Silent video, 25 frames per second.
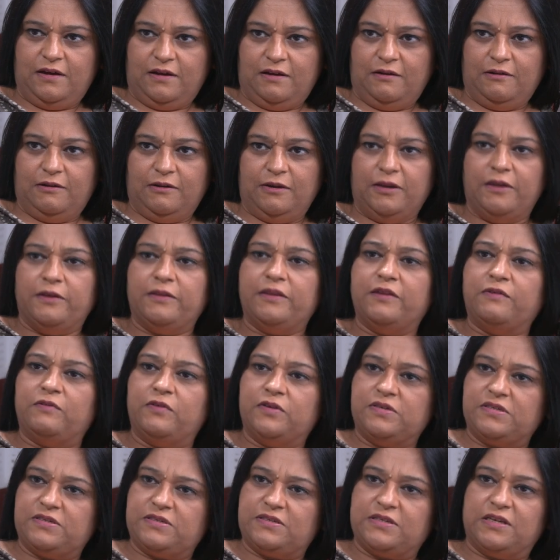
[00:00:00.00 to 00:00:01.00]
Earlier there
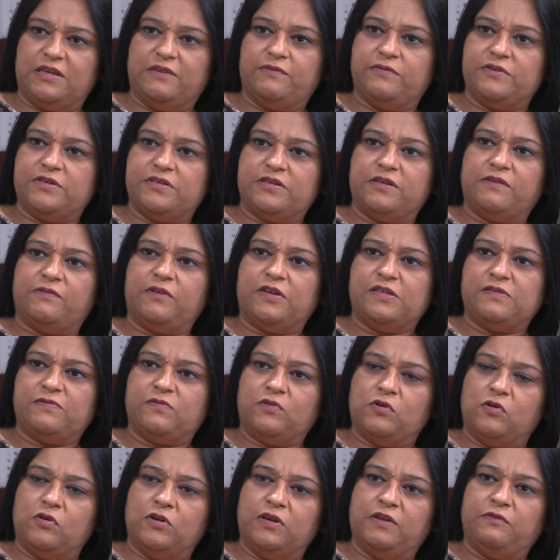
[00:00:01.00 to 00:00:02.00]
was television was
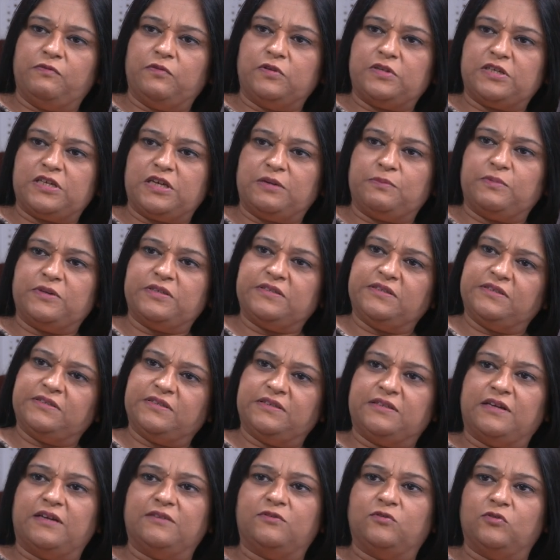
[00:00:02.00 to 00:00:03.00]
for only for 6 baje
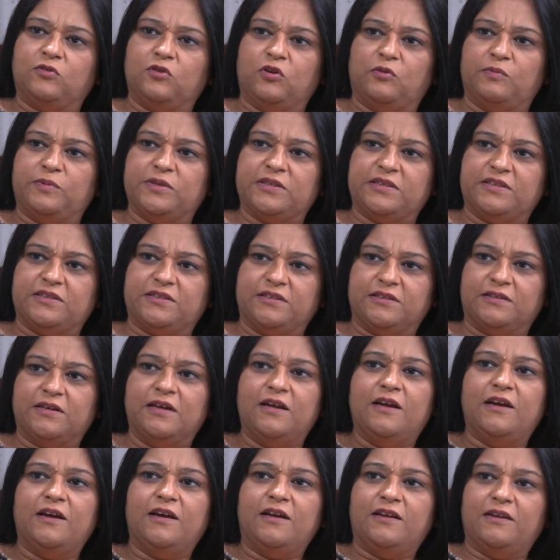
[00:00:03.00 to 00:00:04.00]
se raat ko 9 baje tak.
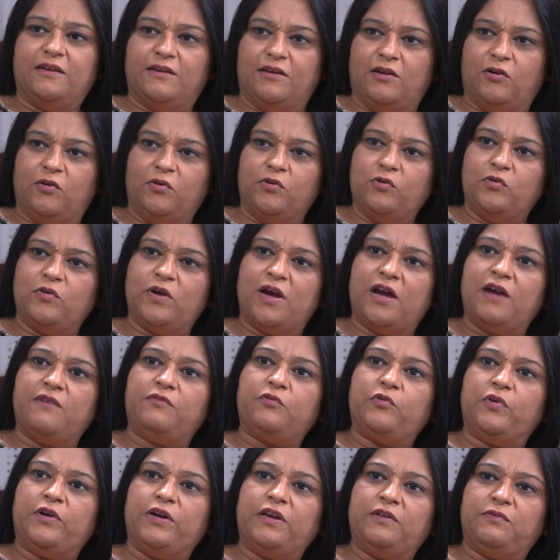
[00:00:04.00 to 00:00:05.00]
Now you
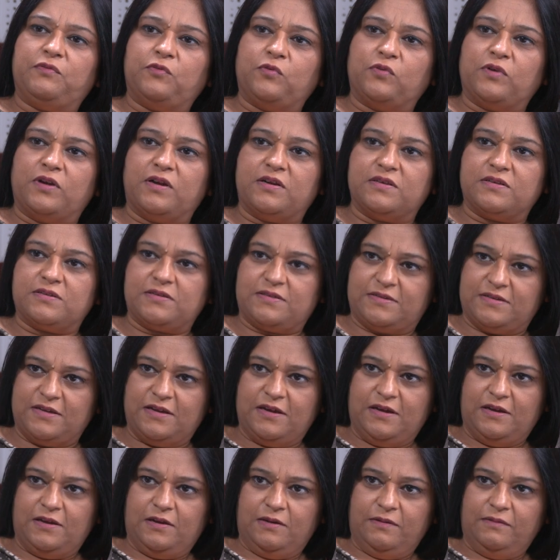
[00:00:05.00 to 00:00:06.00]
have 24 hours.
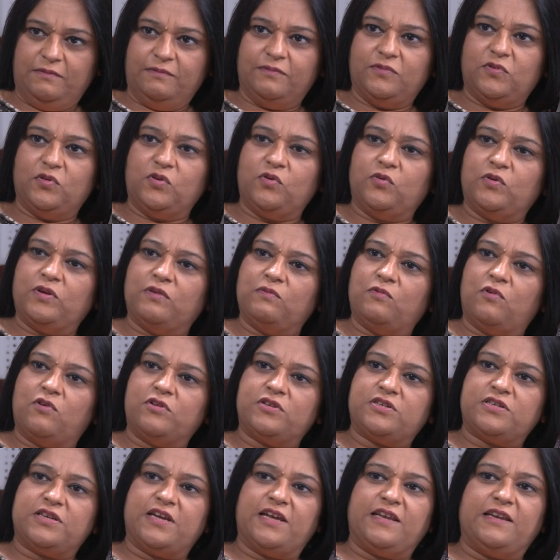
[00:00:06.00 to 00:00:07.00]
So you can
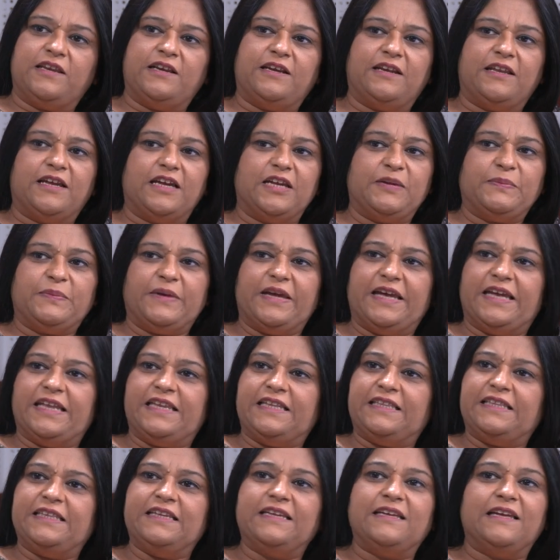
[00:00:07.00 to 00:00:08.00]
watch anytime,
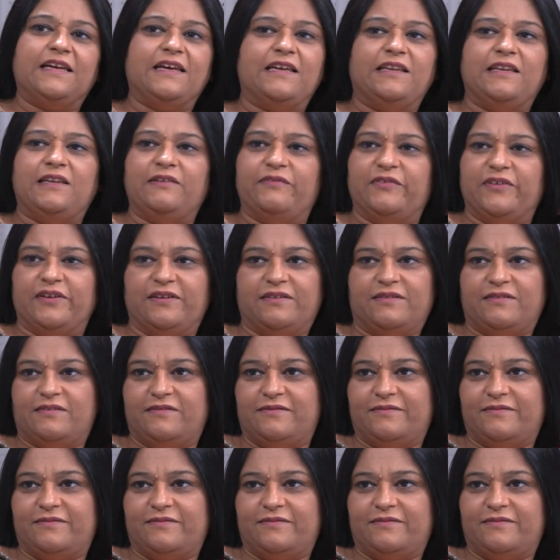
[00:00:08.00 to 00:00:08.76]
anything, anywhere.